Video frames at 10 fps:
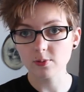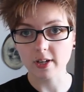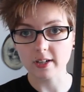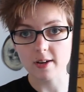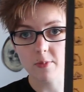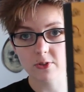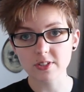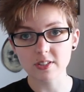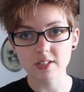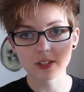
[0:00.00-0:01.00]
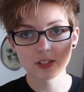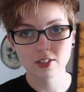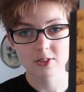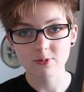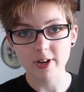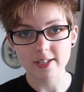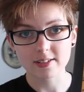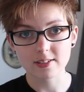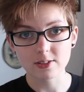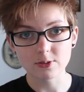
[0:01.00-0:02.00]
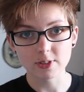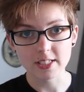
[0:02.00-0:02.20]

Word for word: where I mostly write to-do